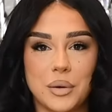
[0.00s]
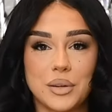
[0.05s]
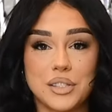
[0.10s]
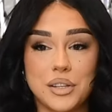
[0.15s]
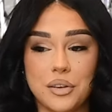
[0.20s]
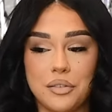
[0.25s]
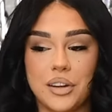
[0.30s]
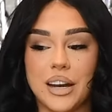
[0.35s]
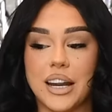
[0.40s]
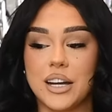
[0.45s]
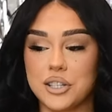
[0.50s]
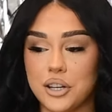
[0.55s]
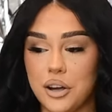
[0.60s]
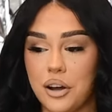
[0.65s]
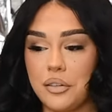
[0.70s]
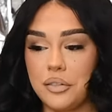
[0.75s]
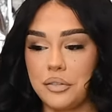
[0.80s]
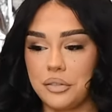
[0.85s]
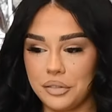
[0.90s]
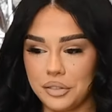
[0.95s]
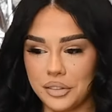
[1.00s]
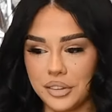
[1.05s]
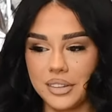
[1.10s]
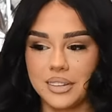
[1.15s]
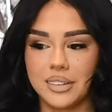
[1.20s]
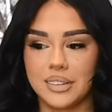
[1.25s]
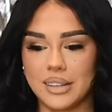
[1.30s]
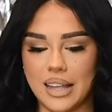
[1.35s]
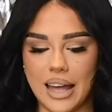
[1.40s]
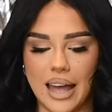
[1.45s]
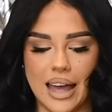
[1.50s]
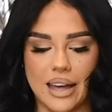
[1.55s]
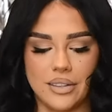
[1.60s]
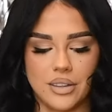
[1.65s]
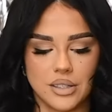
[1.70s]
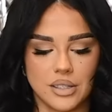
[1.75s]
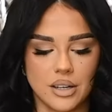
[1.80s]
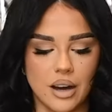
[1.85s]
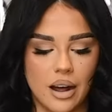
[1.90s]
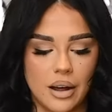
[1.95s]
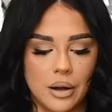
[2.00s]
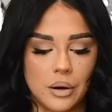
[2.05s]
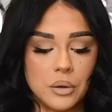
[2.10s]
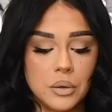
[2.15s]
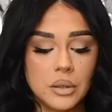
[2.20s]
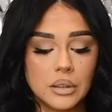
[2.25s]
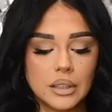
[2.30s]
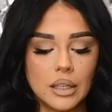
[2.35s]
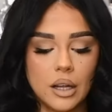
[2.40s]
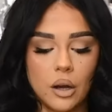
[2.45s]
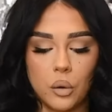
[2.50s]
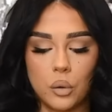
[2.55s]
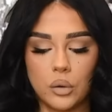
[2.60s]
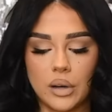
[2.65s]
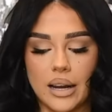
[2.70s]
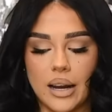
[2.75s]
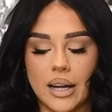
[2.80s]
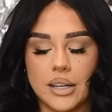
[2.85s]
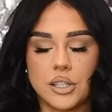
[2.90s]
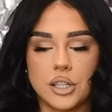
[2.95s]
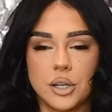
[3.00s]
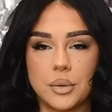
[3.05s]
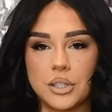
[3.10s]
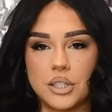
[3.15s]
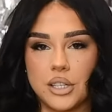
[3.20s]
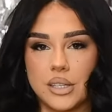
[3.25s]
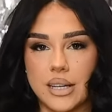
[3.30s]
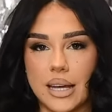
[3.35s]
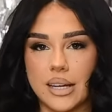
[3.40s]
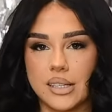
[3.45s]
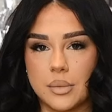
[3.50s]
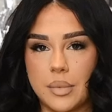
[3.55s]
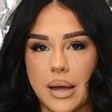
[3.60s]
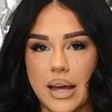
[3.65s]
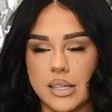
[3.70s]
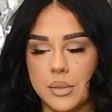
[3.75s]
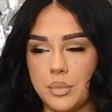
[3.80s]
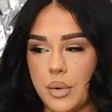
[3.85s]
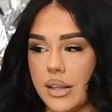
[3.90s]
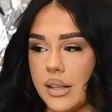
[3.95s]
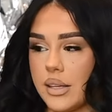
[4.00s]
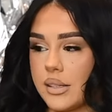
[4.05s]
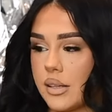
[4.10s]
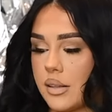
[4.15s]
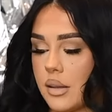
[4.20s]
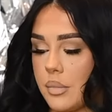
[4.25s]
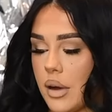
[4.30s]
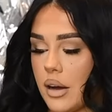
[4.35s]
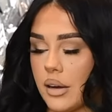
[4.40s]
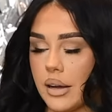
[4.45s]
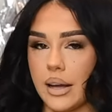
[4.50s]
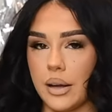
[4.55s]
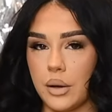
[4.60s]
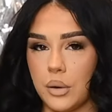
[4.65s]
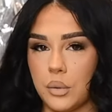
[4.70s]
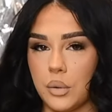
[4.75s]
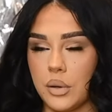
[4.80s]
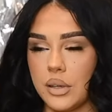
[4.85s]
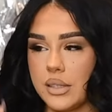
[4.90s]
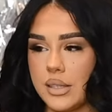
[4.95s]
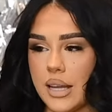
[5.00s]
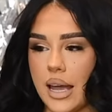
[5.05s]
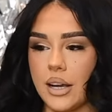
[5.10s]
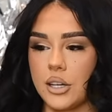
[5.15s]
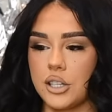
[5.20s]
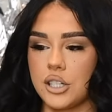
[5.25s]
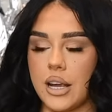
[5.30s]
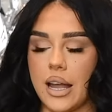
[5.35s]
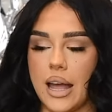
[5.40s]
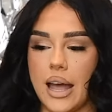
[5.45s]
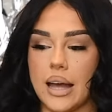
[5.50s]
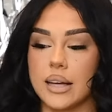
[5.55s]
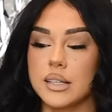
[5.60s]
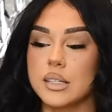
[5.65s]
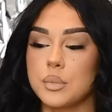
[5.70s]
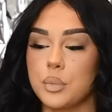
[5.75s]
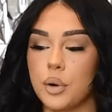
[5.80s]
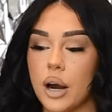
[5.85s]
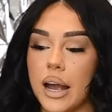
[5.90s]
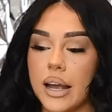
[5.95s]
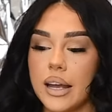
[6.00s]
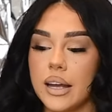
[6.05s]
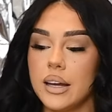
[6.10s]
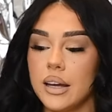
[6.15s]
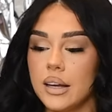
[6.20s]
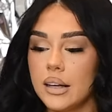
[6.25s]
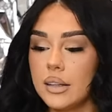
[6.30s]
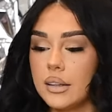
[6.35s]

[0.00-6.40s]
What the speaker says: to finish off the hair, the style, all I like to do is just take some hairspray. This is the Mark Hill Texture Hairspray.